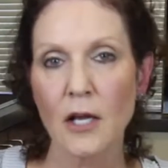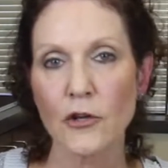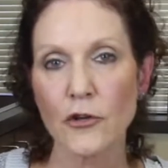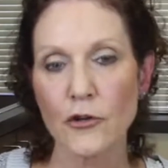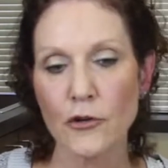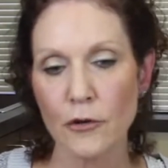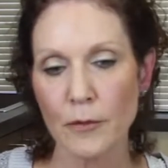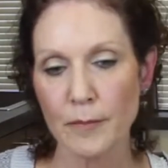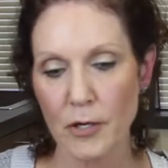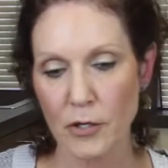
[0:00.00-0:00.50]

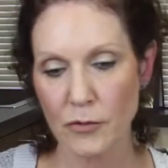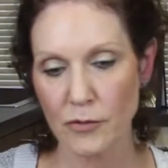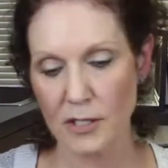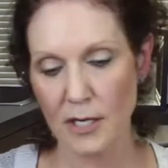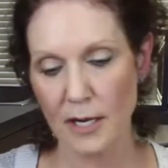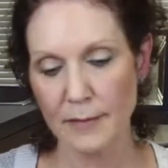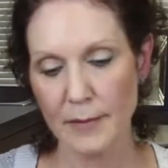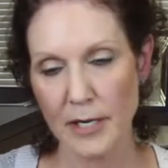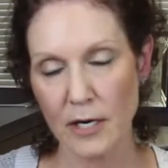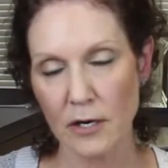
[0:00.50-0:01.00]
Your
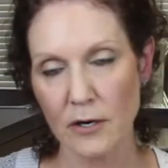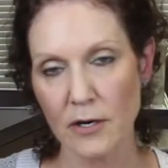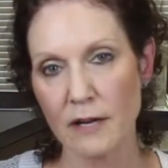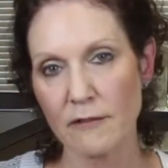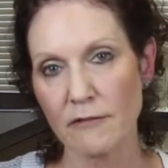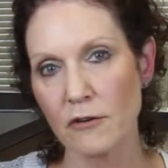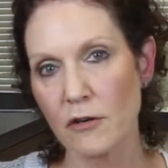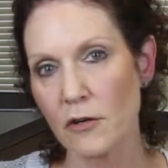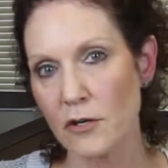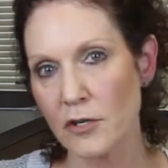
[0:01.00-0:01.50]
post-op
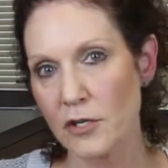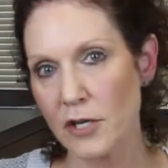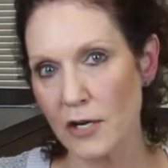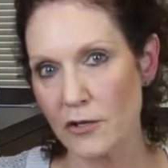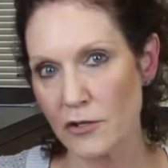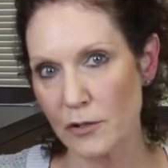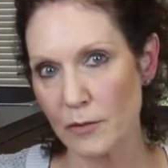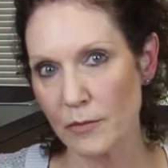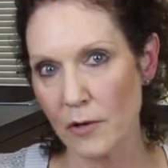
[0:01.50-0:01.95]
caregiver or Dr.